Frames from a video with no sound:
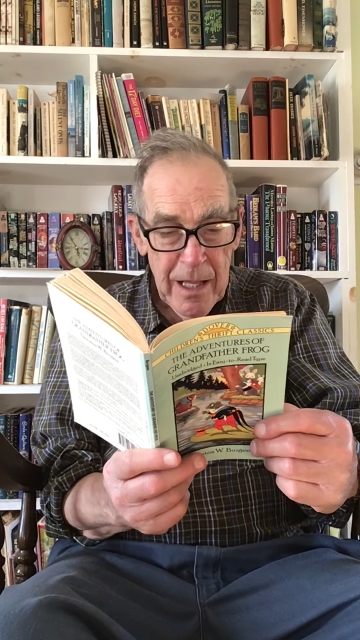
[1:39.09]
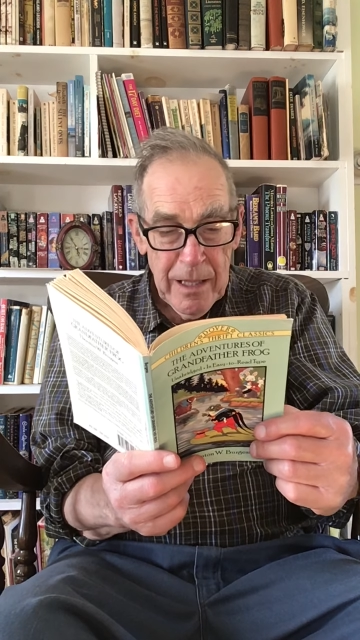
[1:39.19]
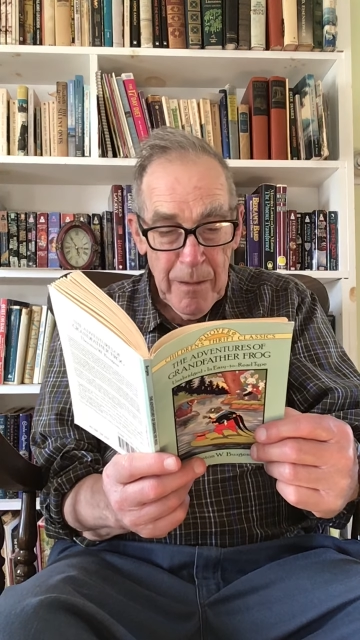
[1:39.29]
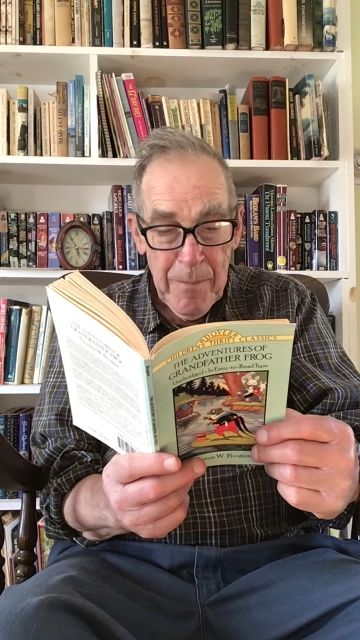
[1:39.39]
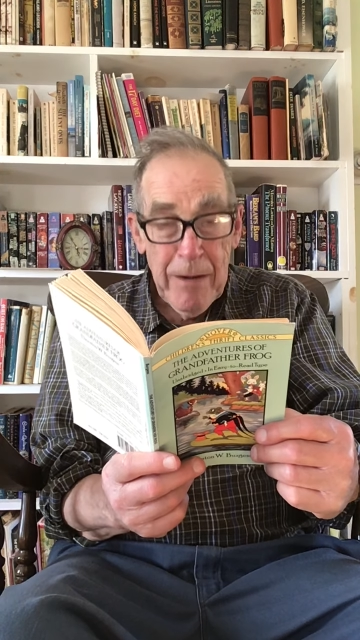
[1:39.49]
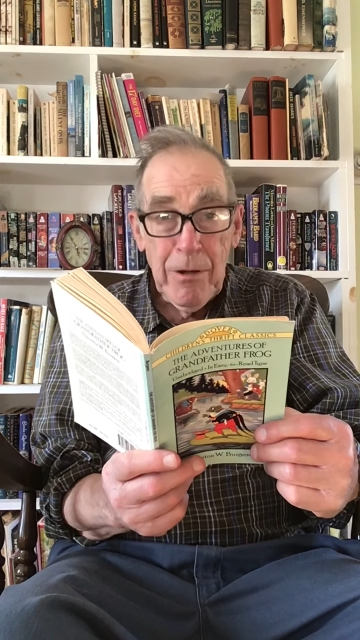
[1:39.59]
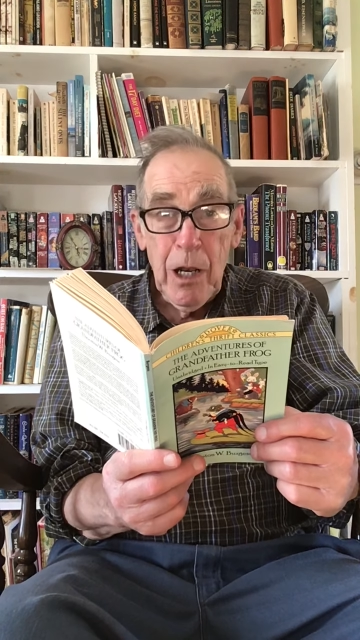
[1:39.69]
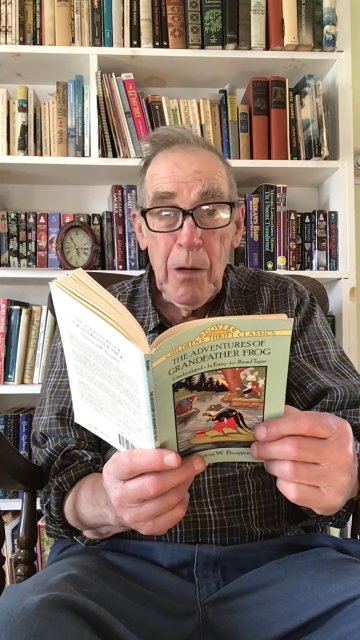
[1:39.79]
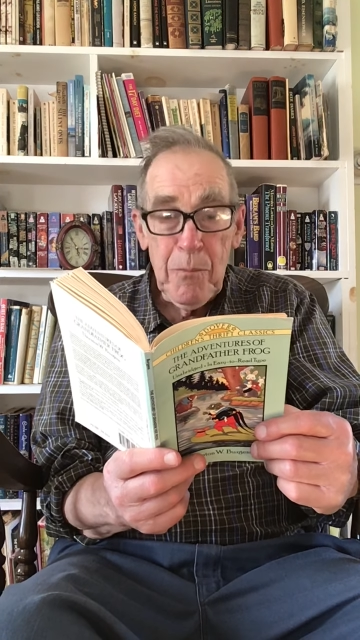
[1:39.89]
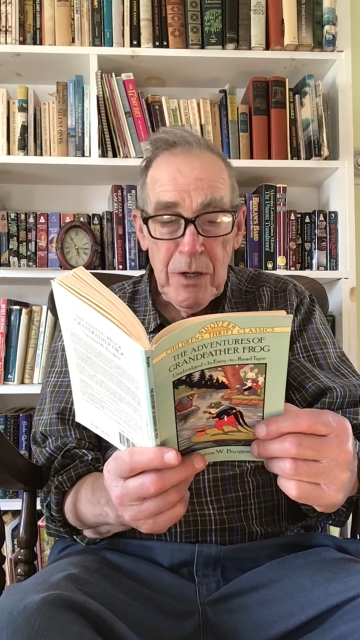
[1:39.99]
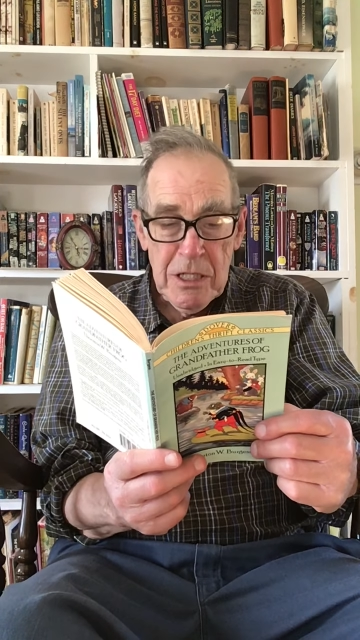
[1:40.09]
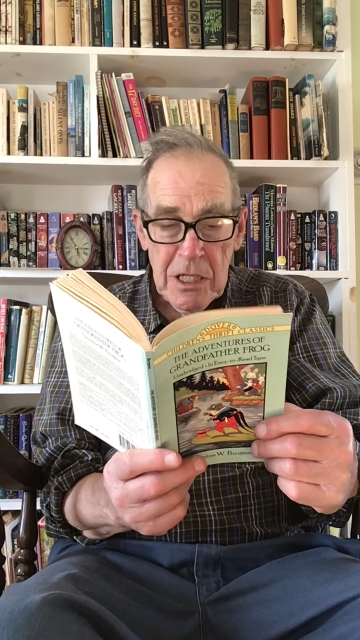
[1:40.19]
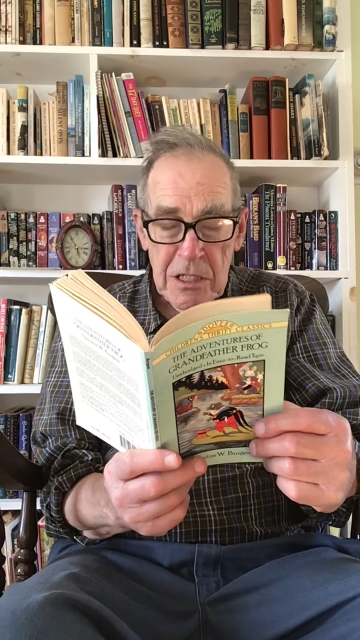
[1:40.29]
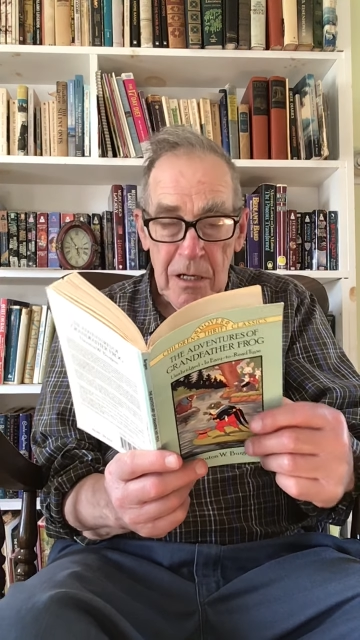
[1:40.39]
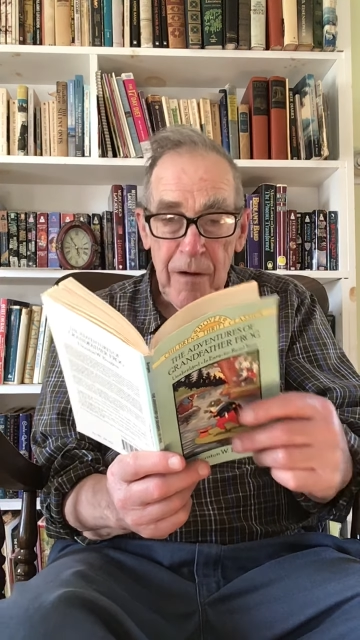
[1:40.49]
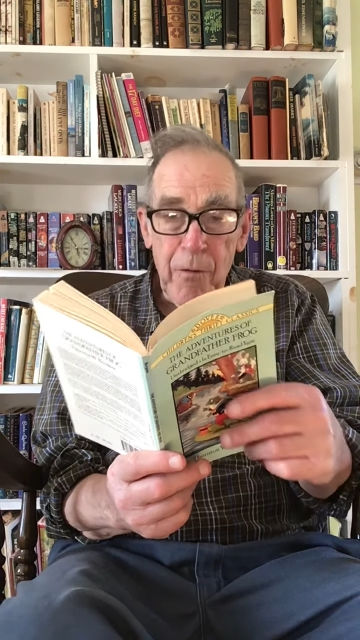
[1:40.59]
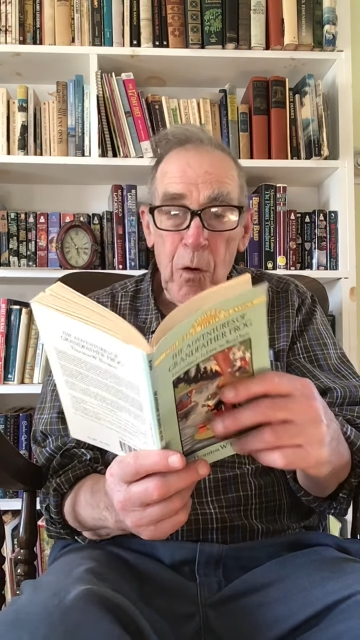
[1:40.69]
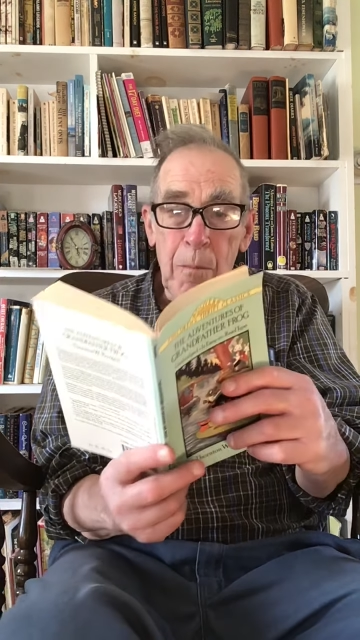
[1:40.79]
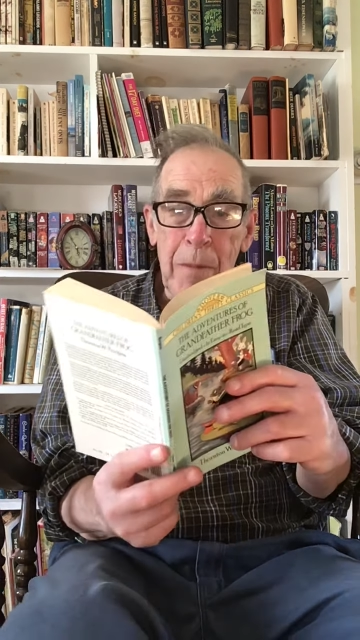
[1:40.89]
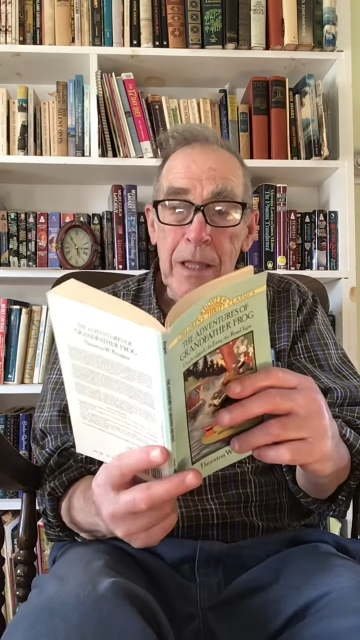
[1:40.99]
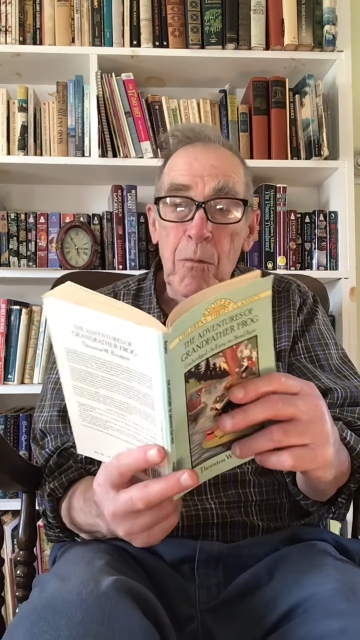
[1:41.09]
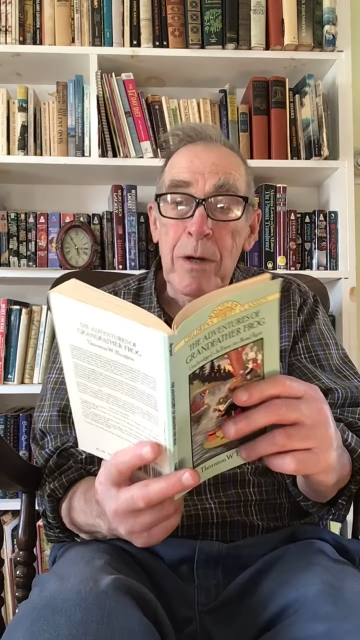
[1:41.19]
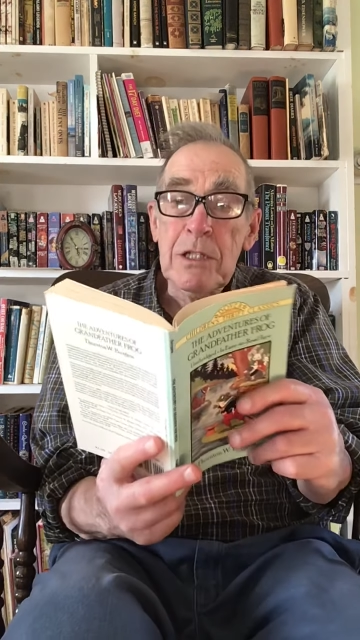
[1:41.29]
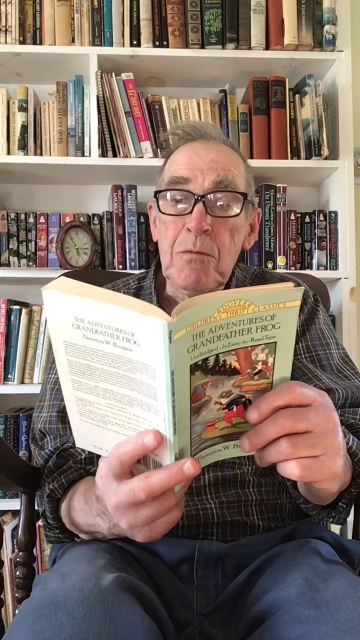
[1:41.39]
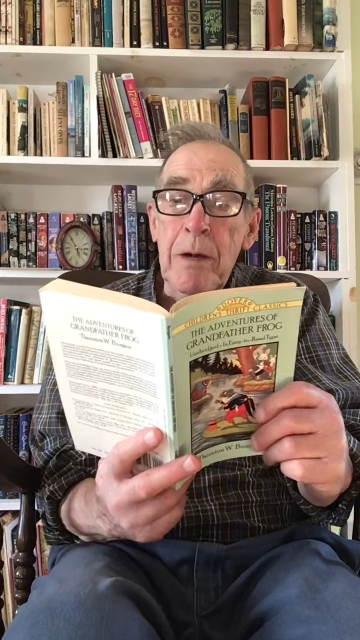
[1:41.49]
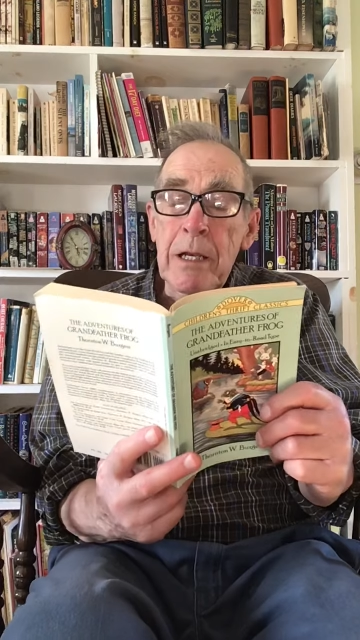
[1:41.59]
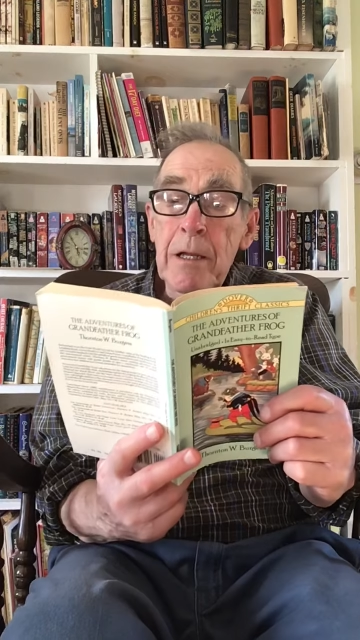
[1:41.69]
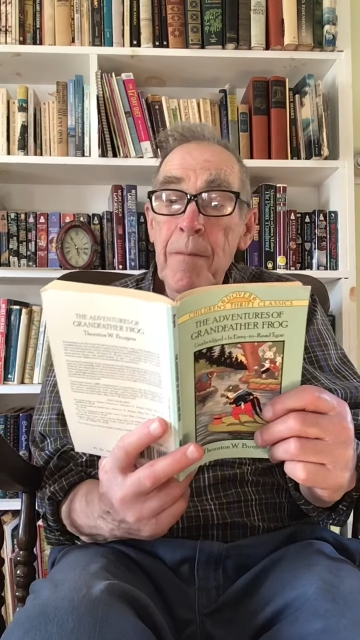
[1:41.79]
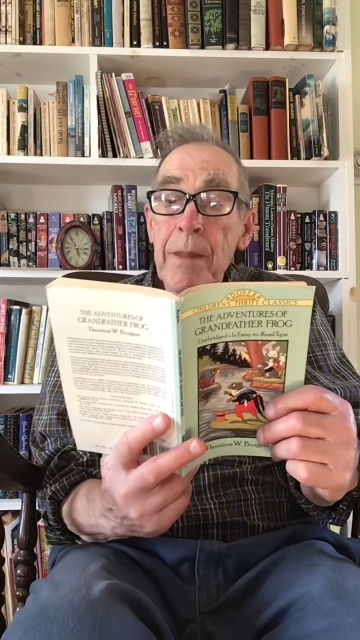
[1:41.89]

The merry little breezes of old Mother West Wind